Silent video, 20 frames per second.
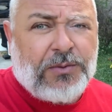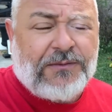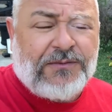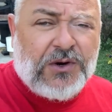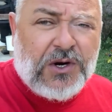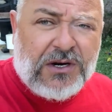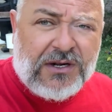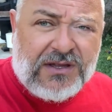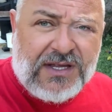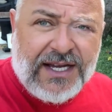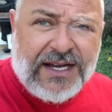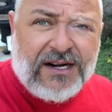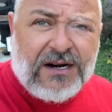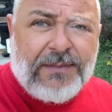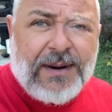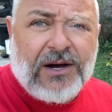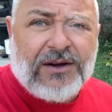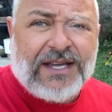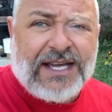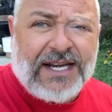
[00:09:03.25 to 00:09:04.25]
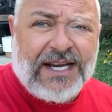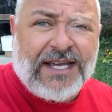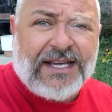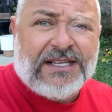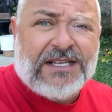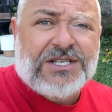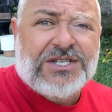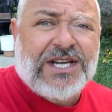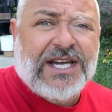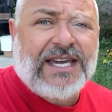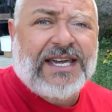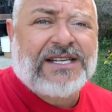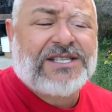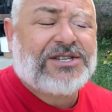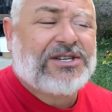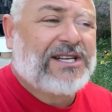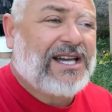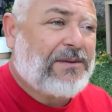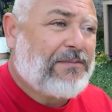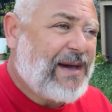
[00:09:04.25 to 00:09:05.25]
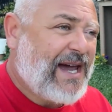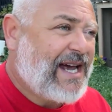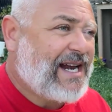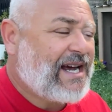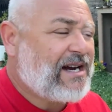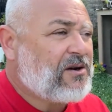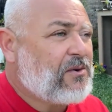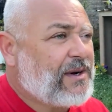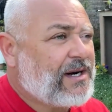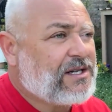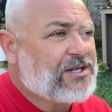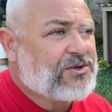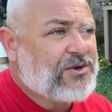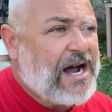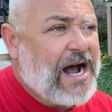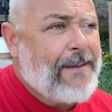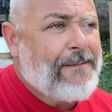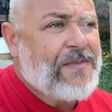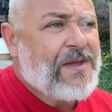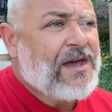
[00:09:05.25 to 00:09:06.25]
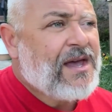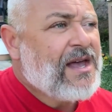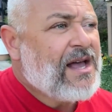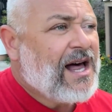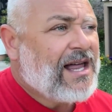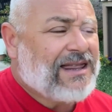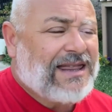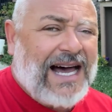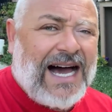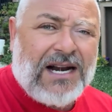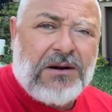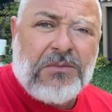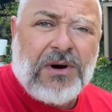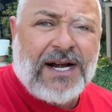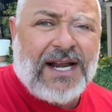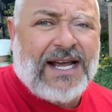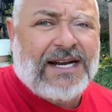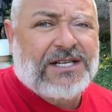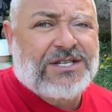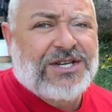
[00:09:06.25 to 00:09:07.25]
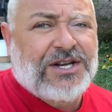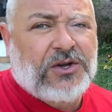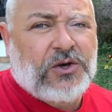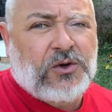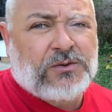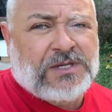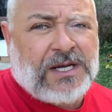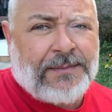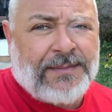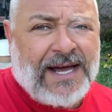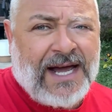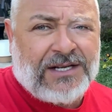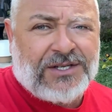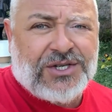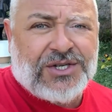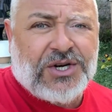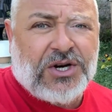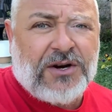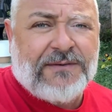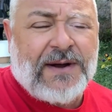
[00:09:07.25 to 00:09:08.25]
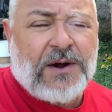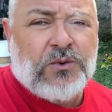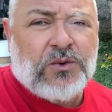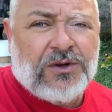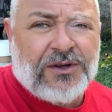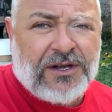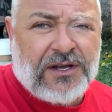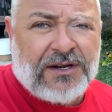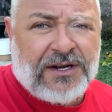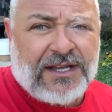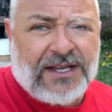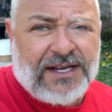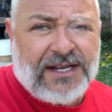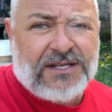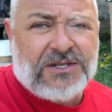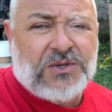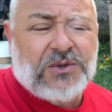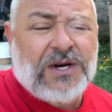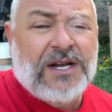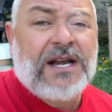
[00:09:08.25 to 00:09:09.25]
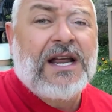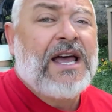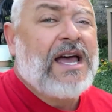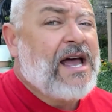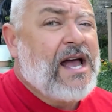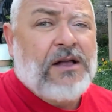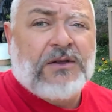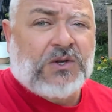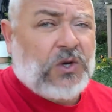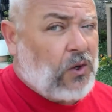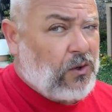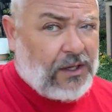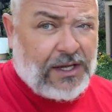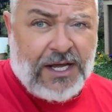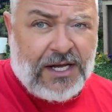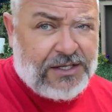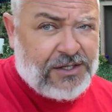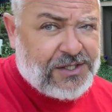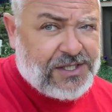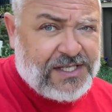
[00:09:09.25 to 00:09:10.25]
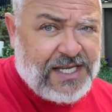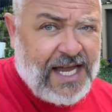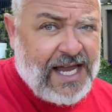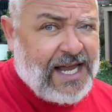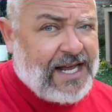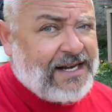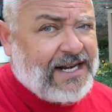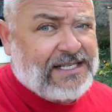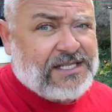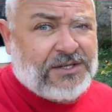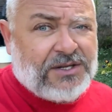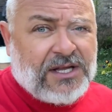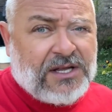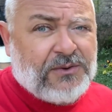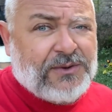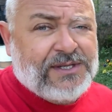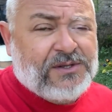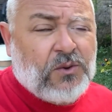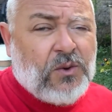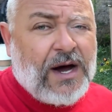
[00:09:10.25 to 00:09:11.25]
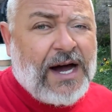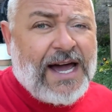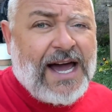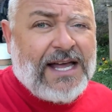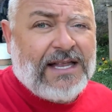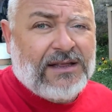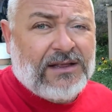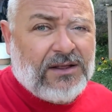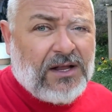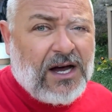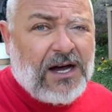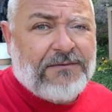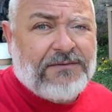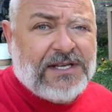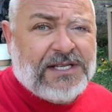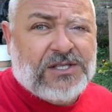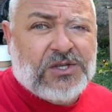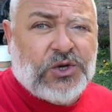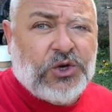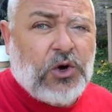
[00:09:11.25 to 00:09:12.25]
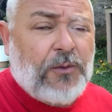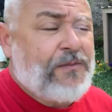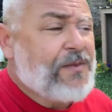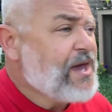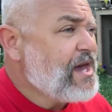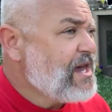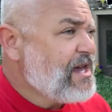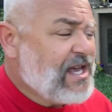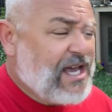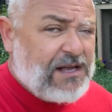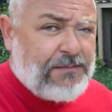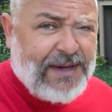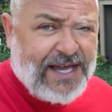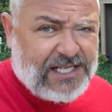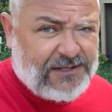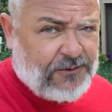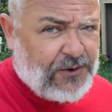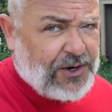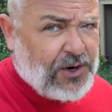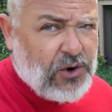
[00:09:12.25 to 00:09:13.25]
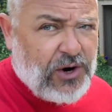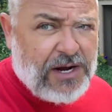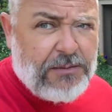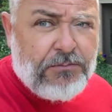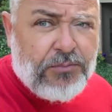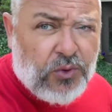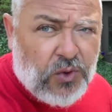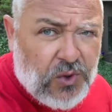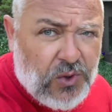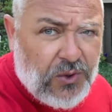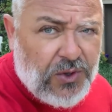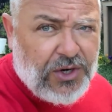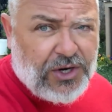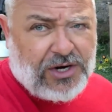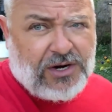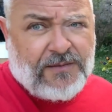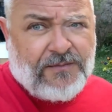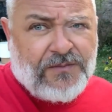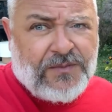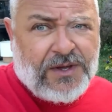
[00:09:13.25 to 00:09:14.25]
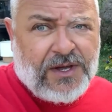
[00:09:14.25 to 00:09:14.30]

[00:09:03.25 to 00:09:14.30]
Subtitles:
If you are thinking about getting into chickens, you're like, man, I don't want to drop a lot of money on a chicken coop, so I'm not sure if I'm really going to get into it. Totally understand. That's another reason why I love this coop. It makes for a great brooder.